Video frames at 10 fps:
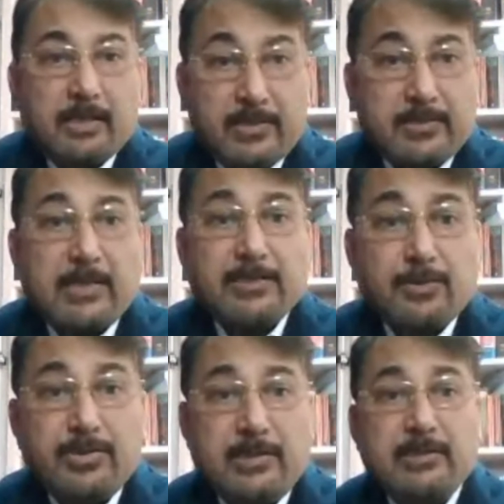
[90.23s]
He is
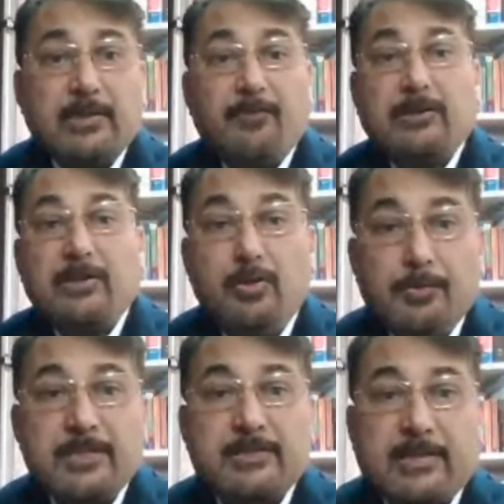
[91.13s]
associated with
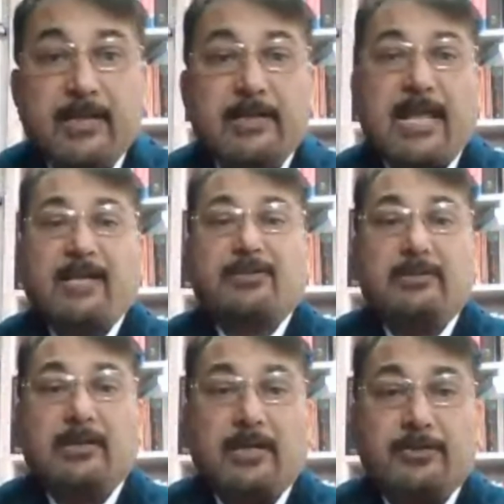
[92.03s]
numerous think
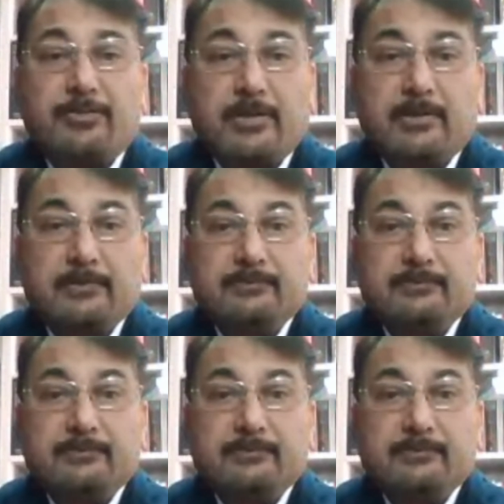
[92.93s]
tanks in the country.